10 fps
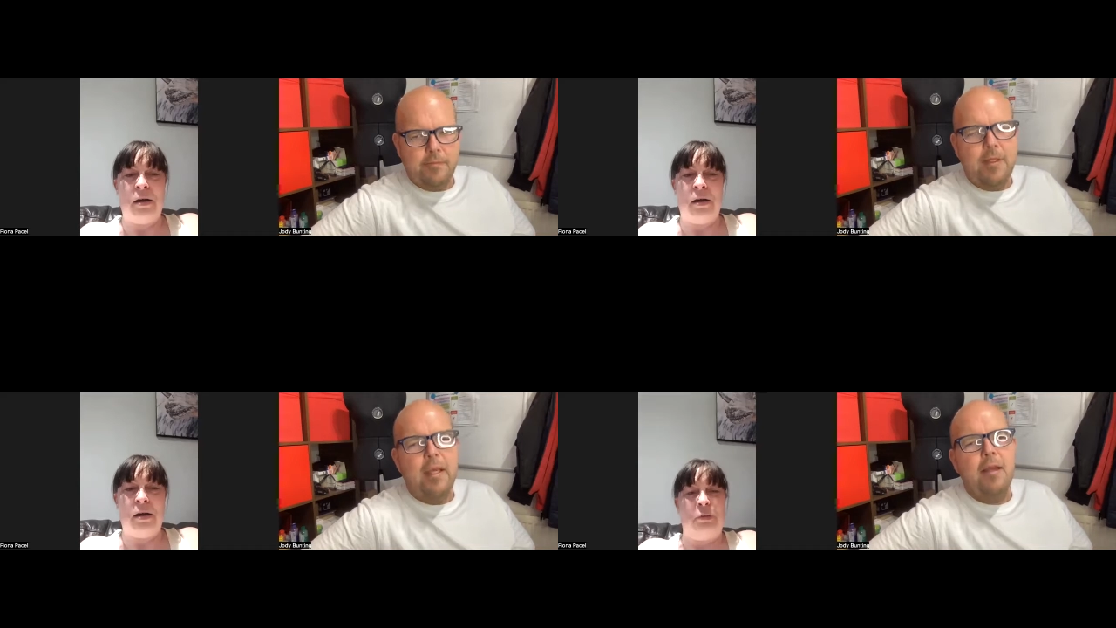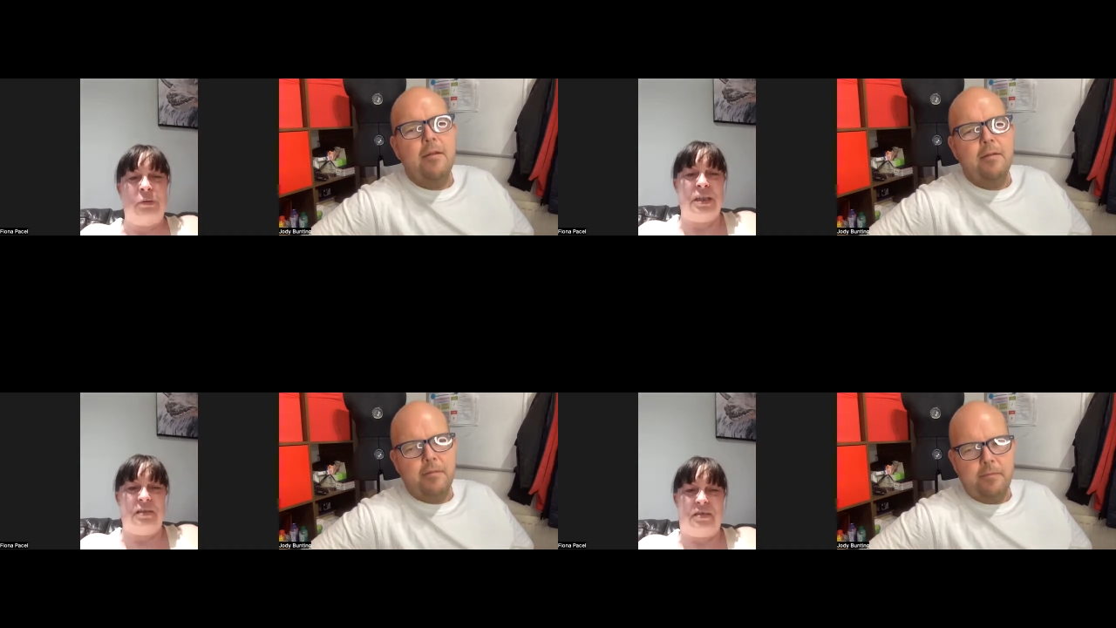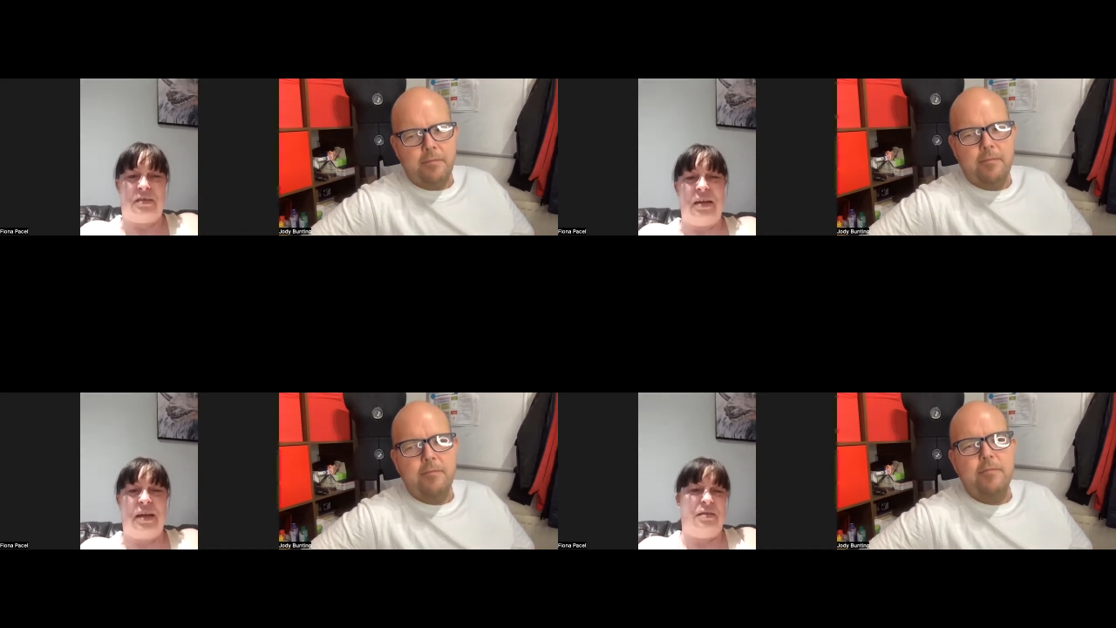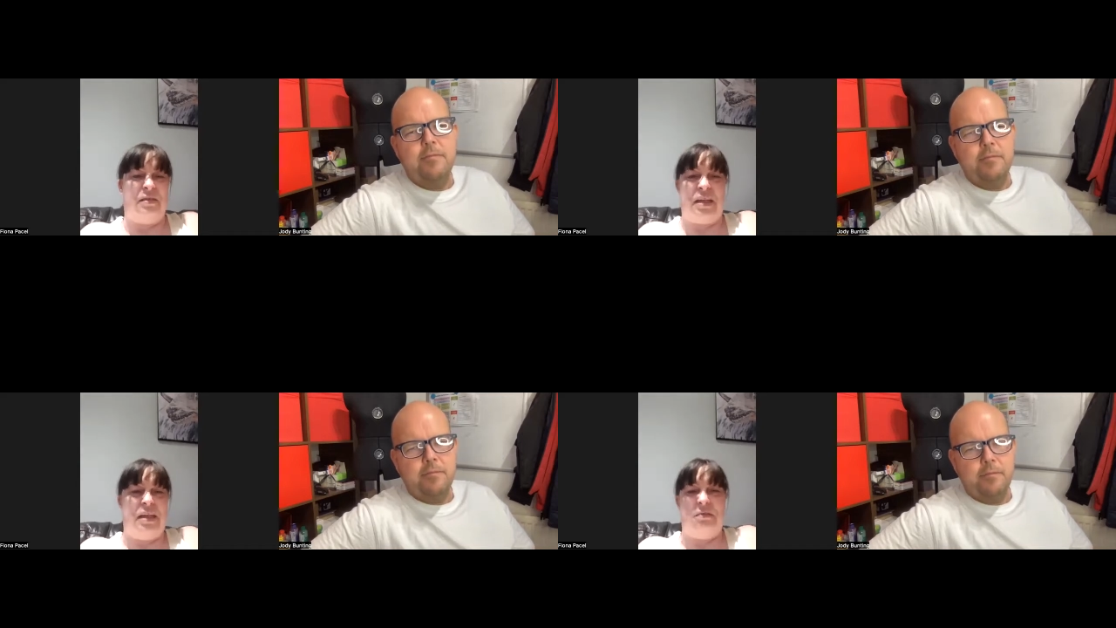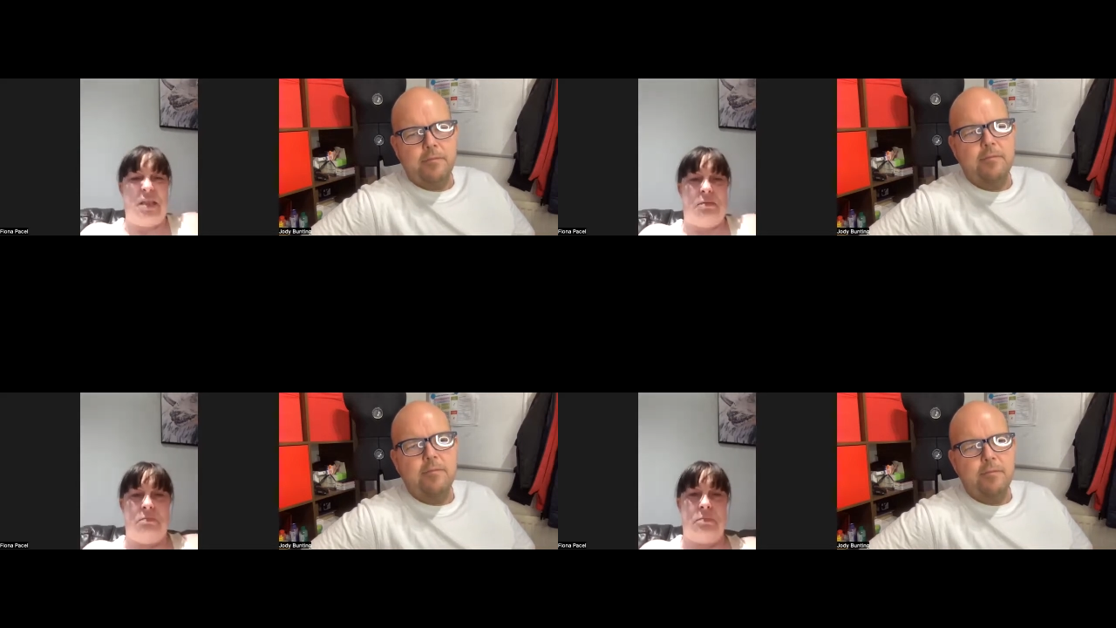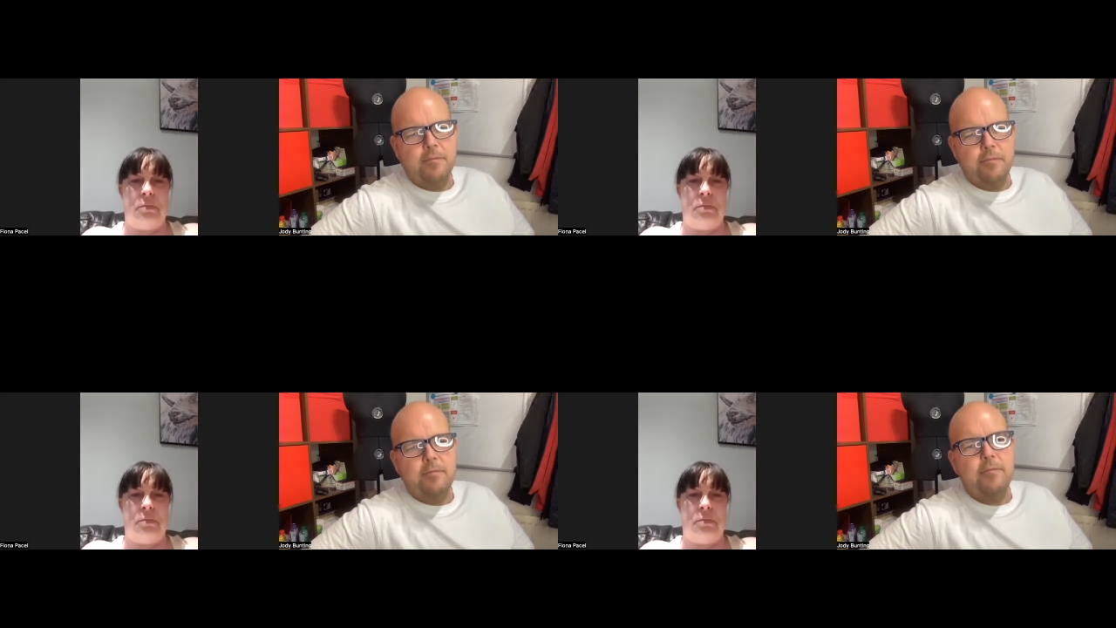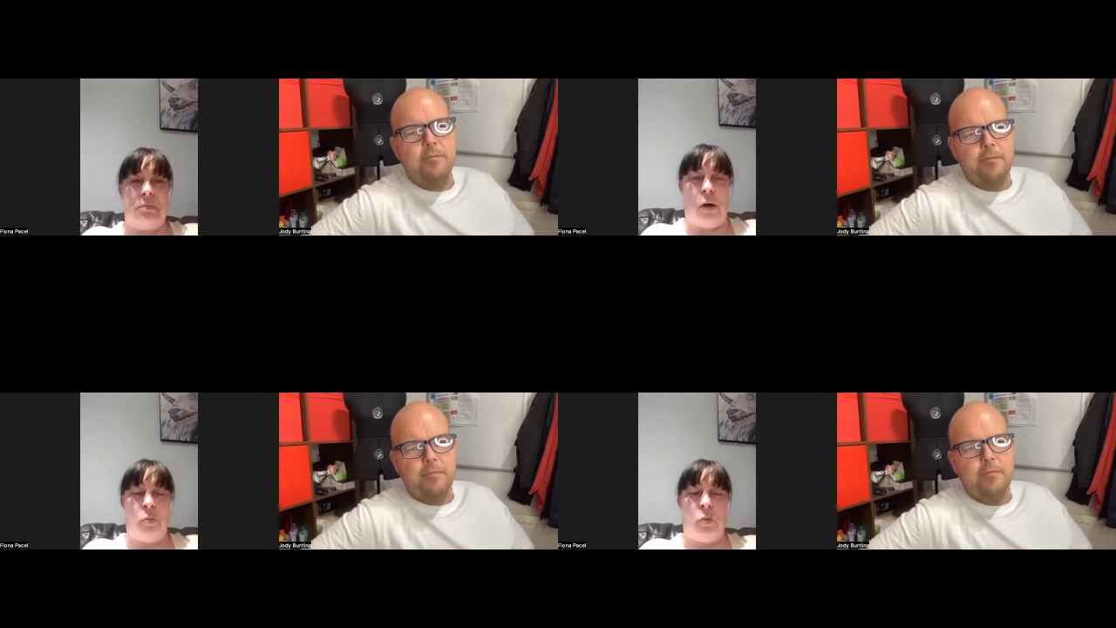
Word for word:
Speaker 1: So it's like it, it, it's not.